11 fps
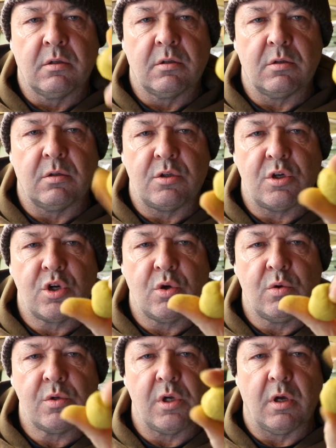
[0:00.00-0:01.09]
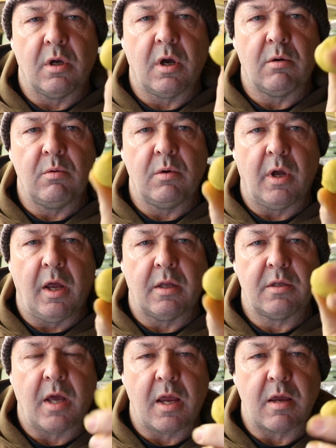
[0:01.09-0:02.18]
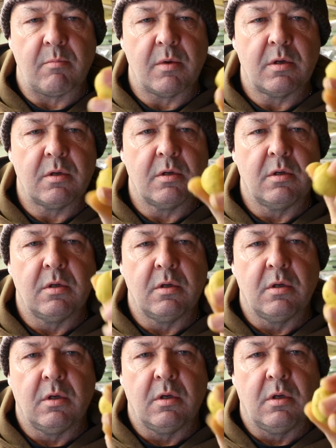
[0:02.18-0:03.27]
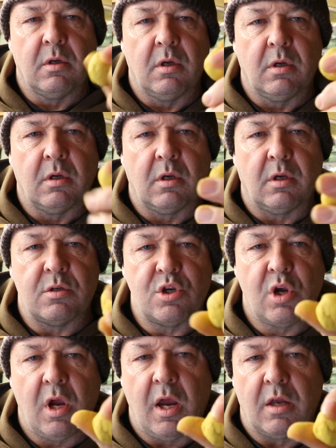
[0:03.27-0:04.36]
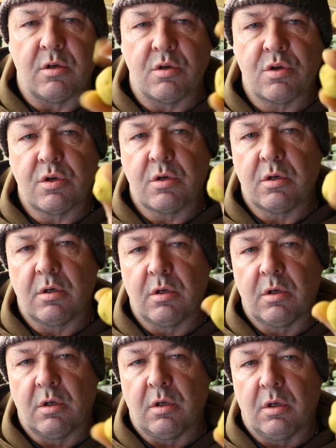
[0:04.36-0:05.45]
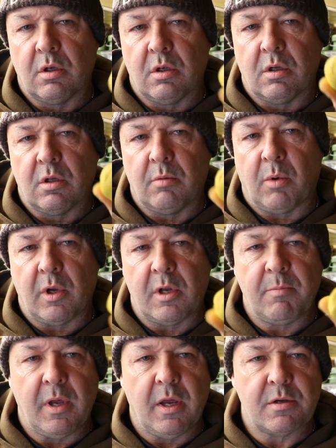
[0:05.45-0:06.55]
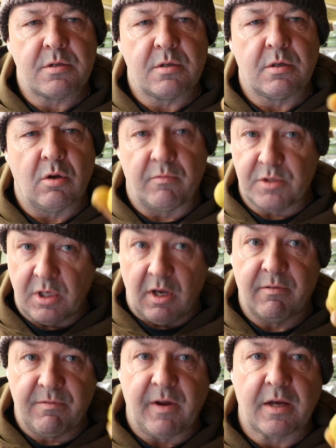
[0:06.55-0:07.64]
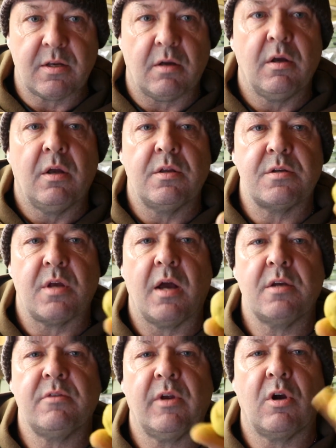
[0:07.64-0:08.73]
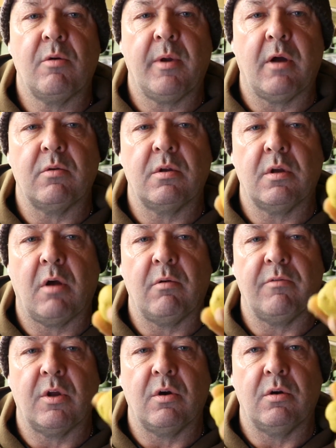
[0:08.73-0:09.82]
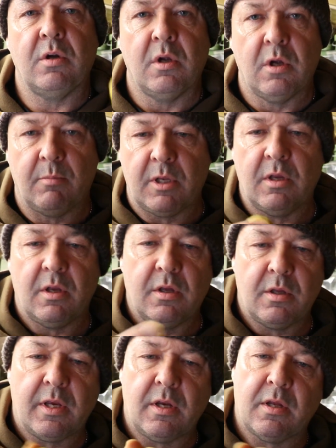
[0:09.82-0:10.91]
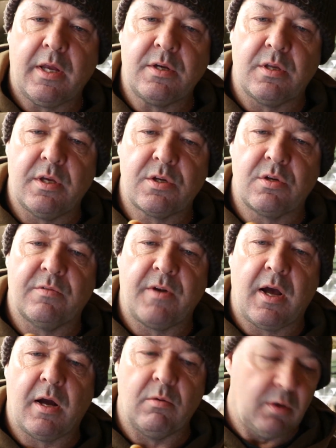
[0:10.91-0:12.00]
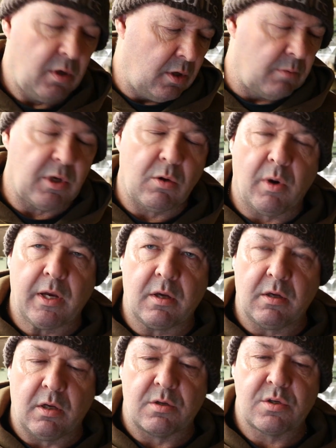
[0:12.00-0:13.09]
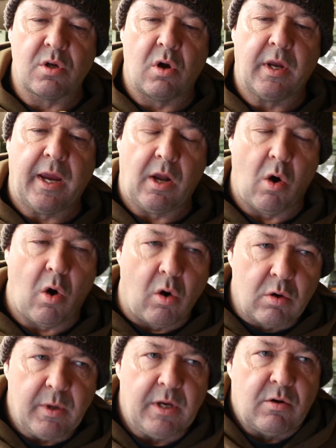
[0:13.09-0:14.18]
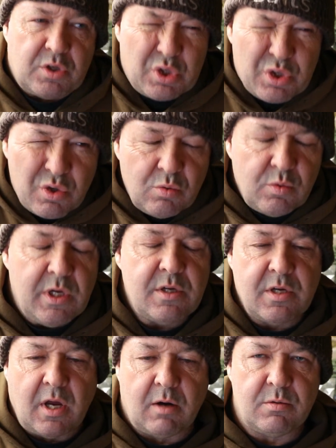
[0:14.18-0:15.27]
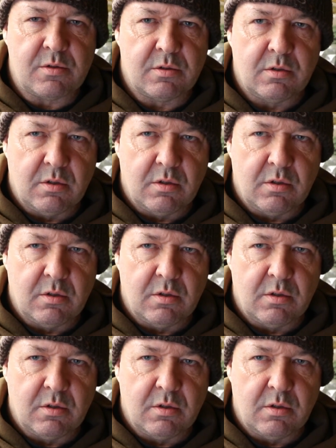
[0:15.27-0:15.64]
So it just shows you how time can change the boilie paste, and obviously affect the size of it coming out of the gun. I mean, like the likes of this stuff now, be quite, you know, it's starting to get hard where you've got to squeeze it out